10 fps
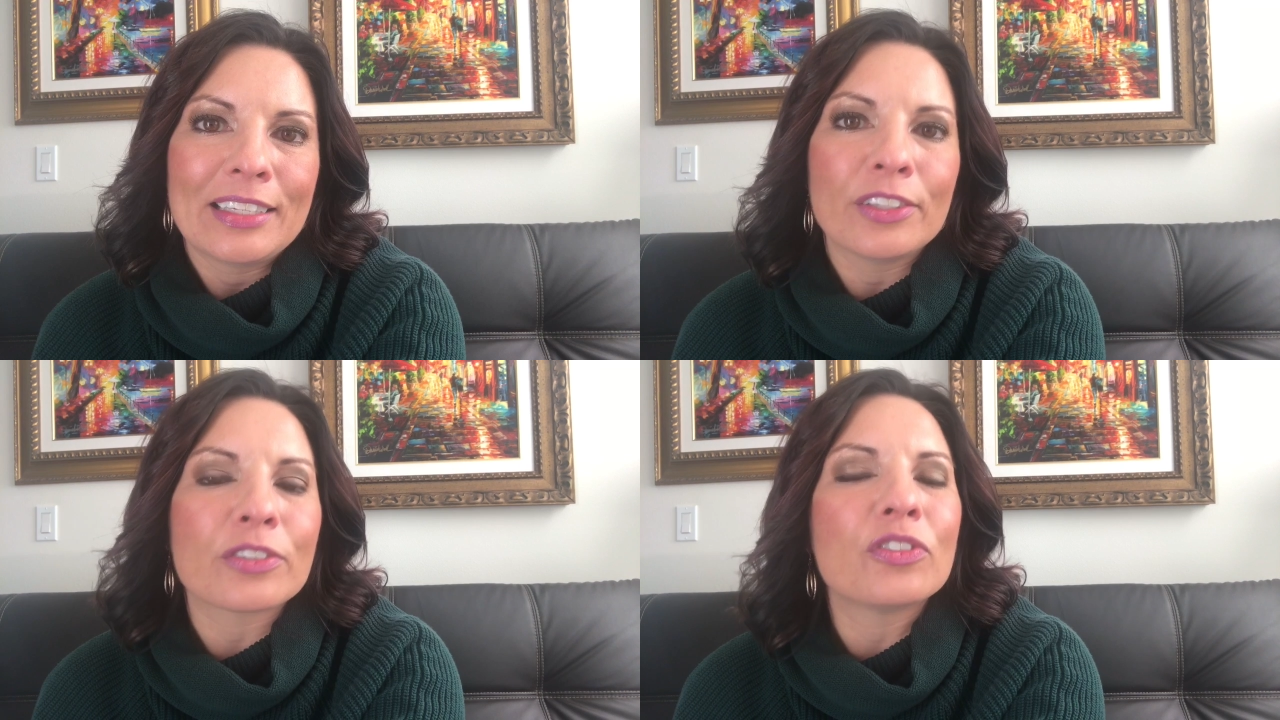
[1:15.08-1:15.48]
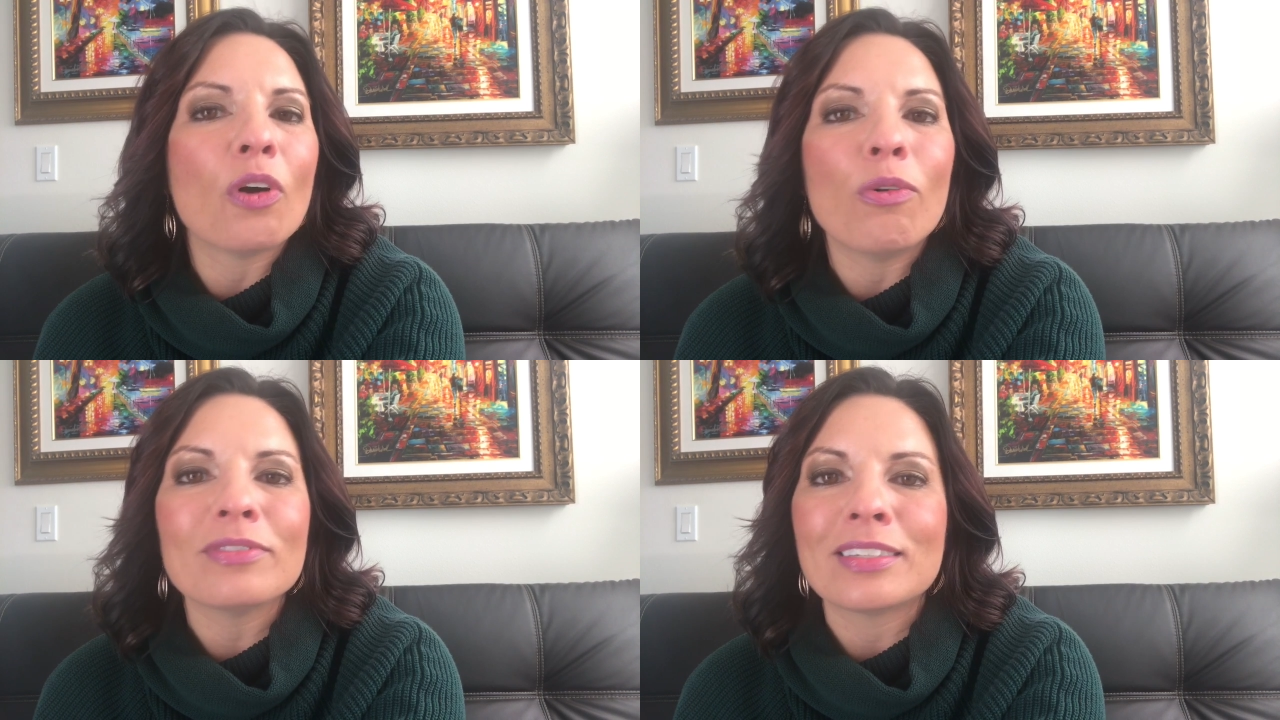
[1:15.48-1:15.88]
Look,
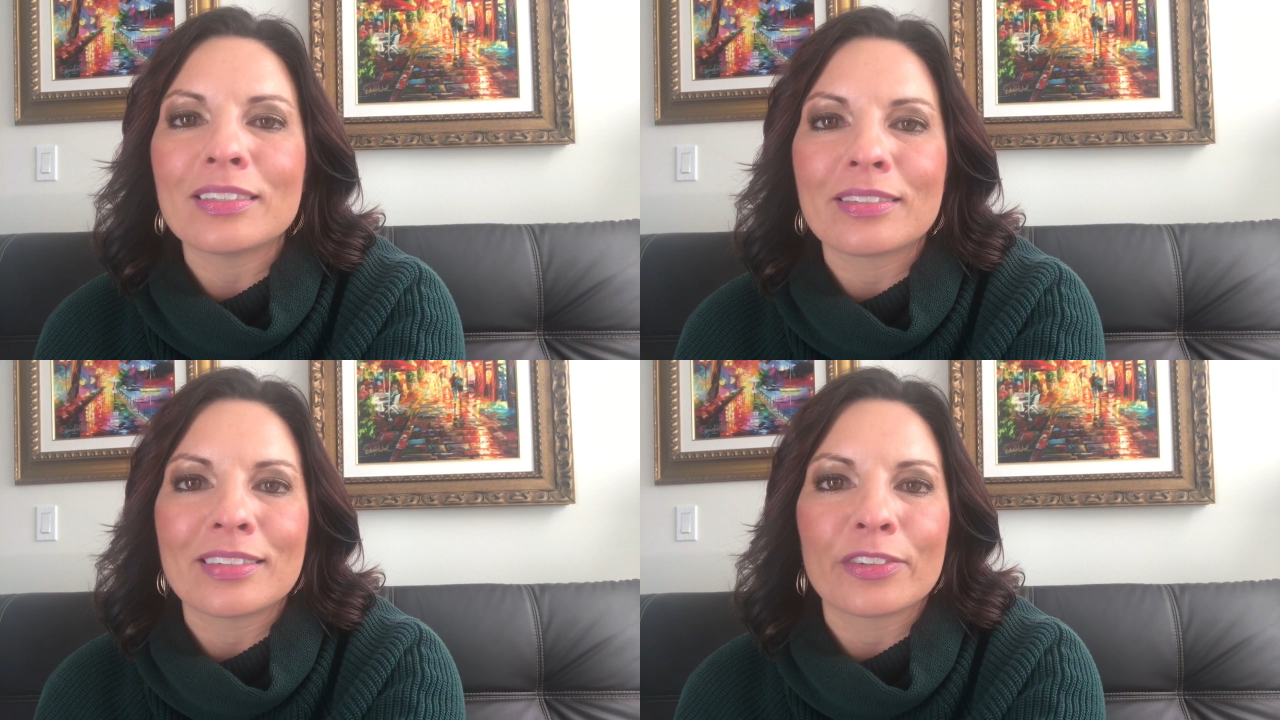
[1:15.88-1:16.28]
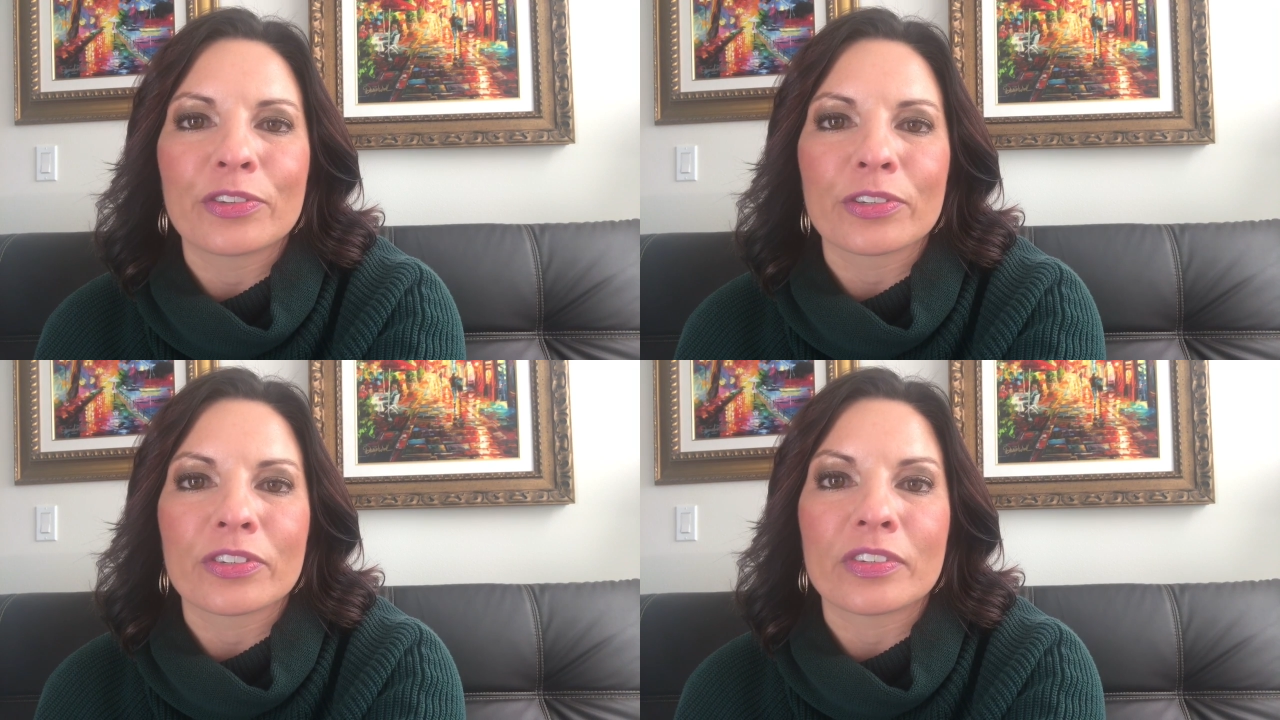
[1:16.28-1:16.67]
don't
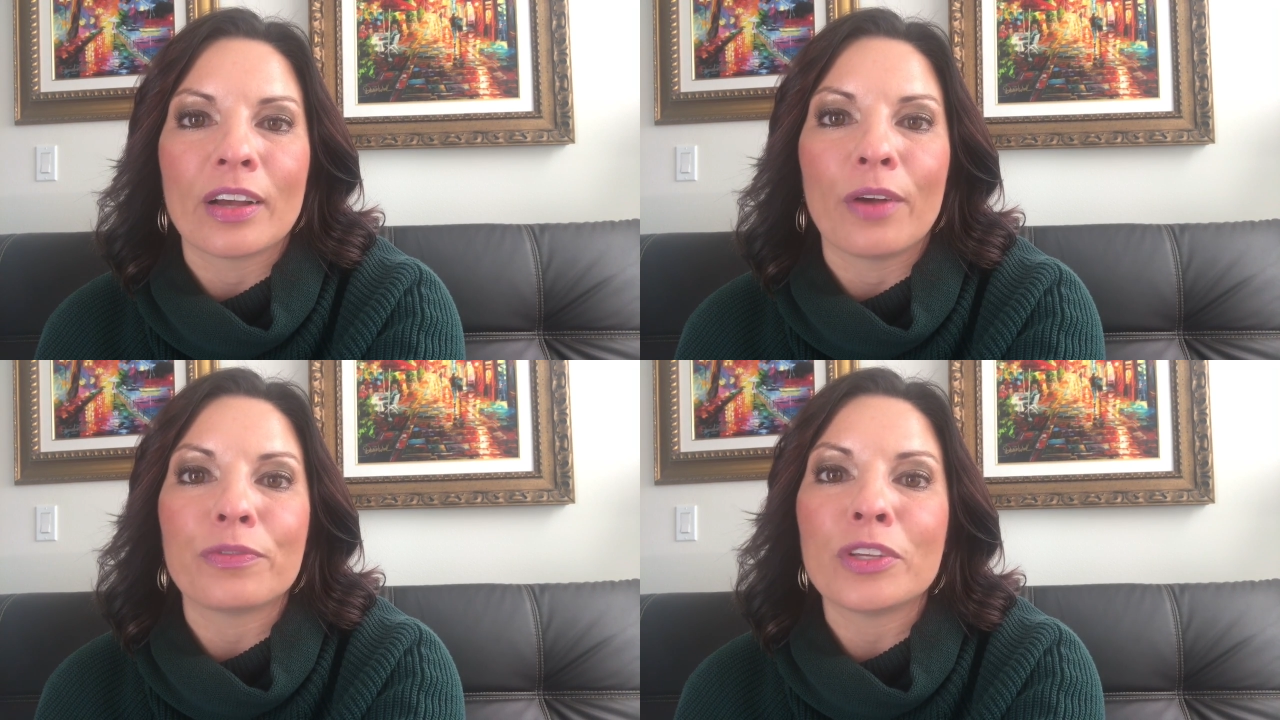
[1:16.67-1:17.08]
distance yourself.